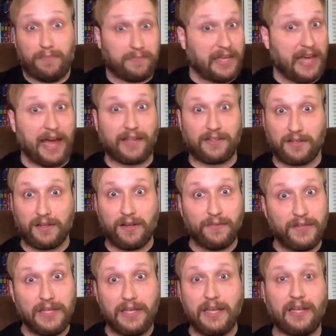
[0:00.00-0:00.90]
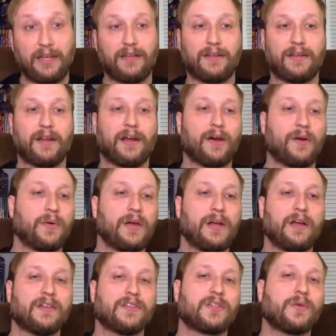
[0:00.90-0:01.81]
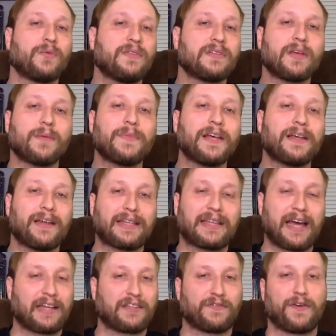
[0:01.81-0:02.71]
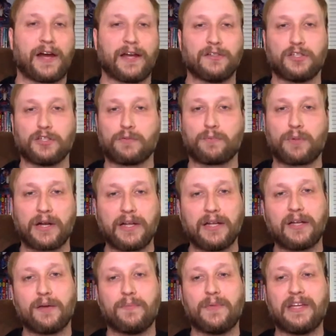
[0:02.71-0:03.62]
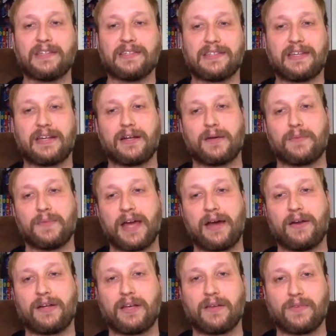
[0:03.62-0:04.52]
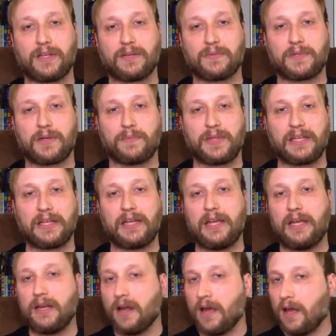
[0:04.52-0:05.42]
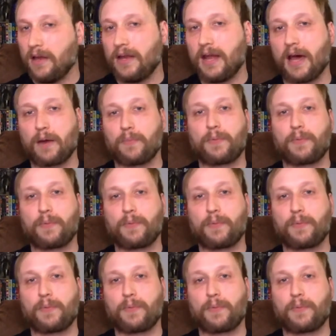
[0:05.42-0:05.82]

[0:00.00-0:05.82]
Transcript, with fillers: Cats love to eat. You know, so something like that's fine. Just bringing them in, sitting them down, and giving them something to eat, not a